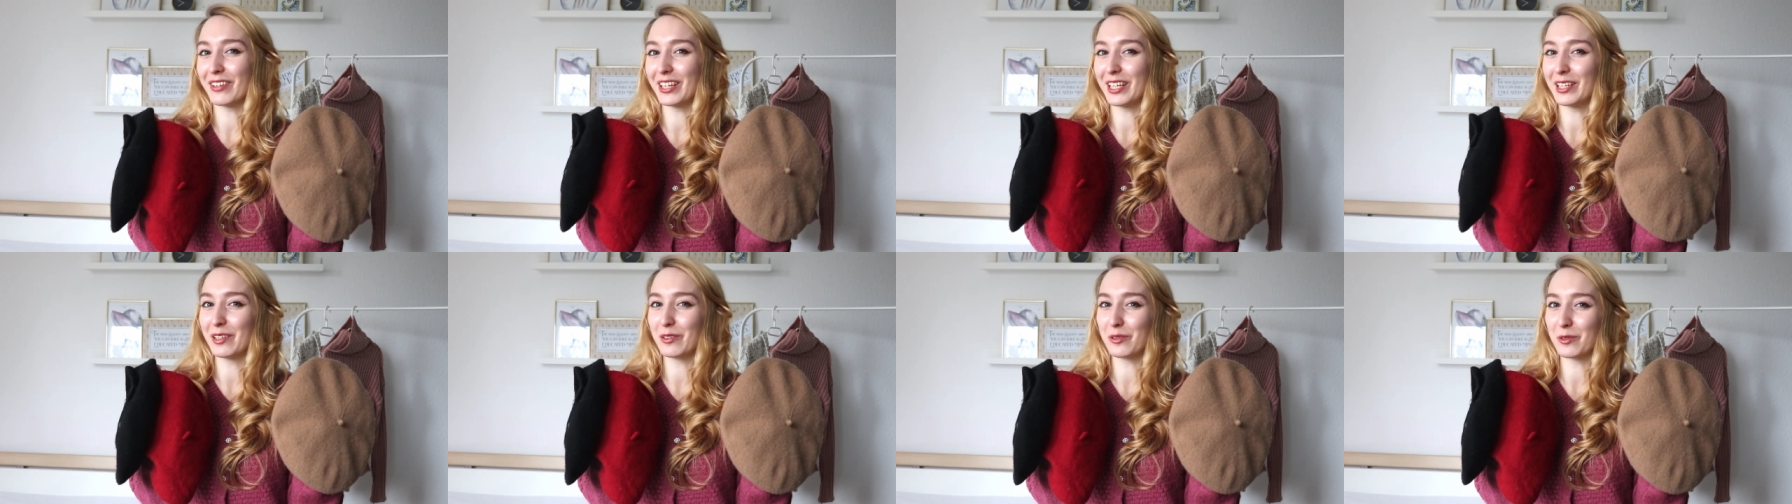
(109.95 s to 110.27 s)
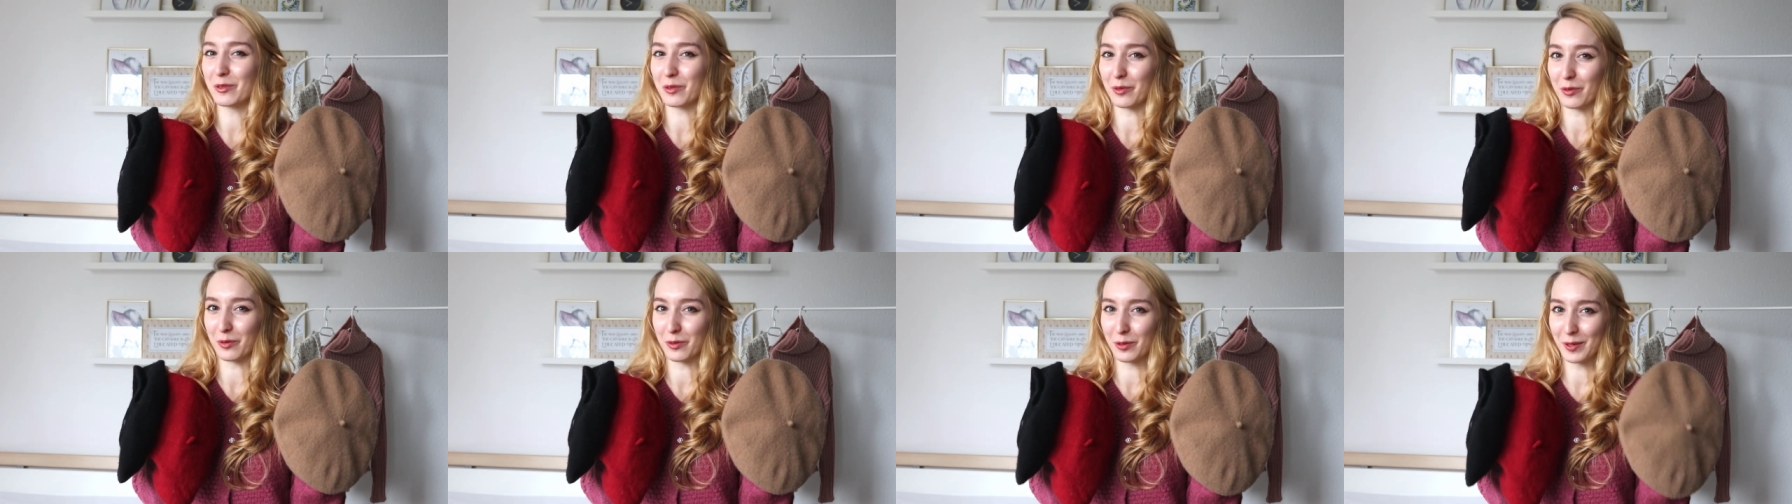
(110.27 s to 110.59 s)

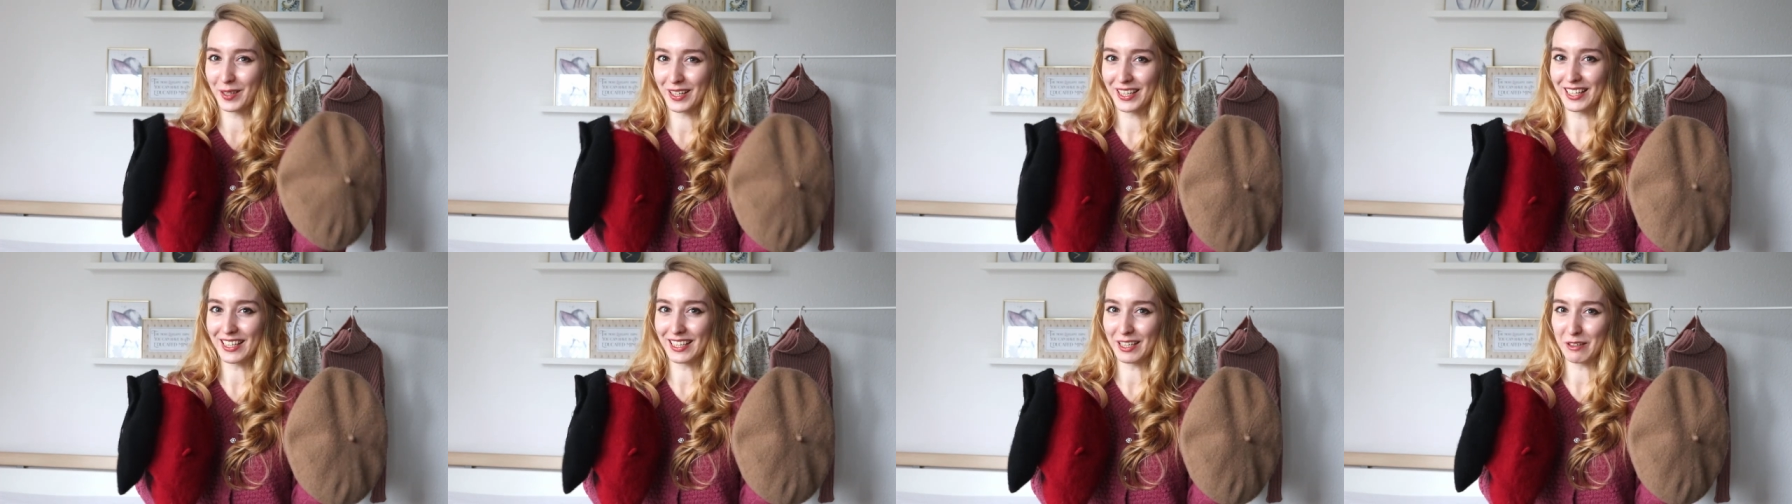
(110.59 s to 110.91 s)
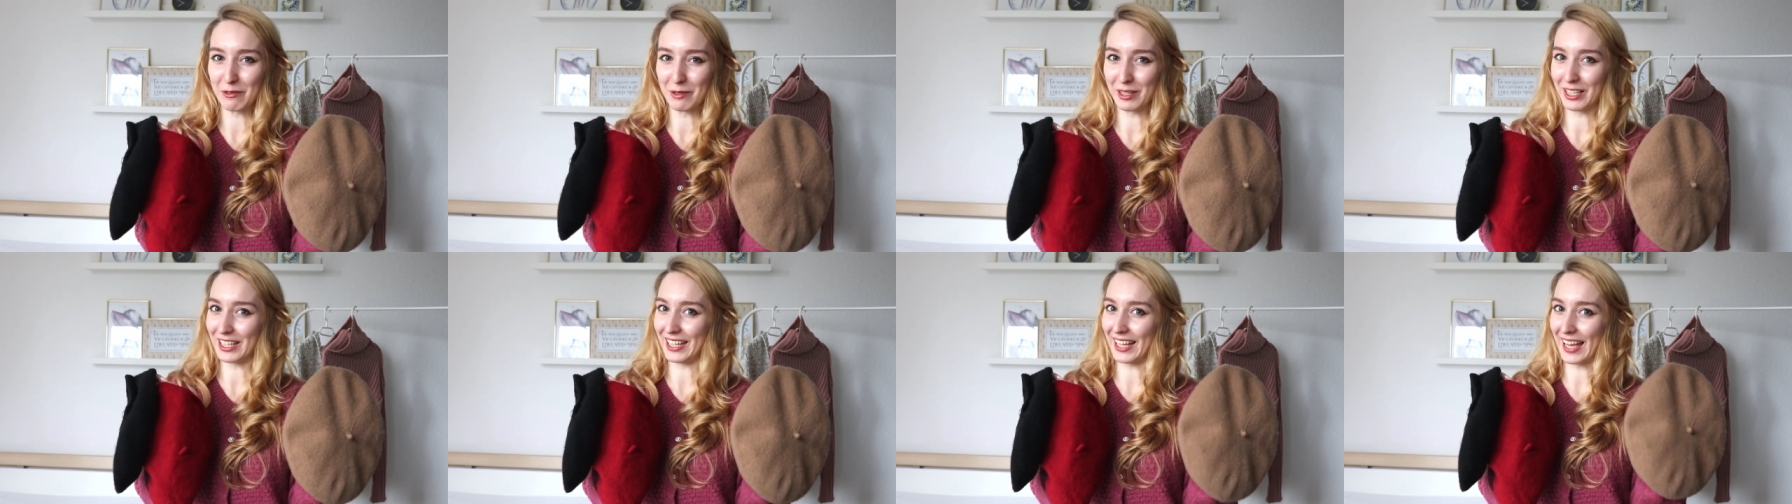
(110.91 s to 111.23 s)
look really,
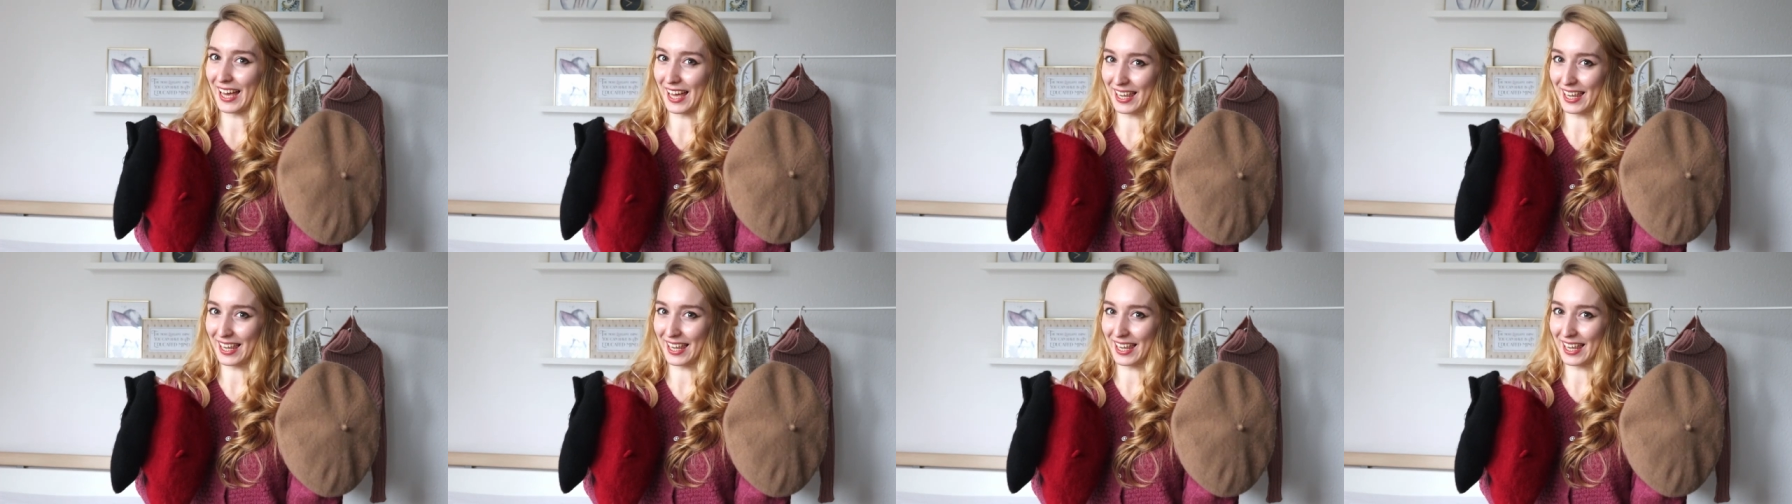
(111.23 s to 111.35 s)
really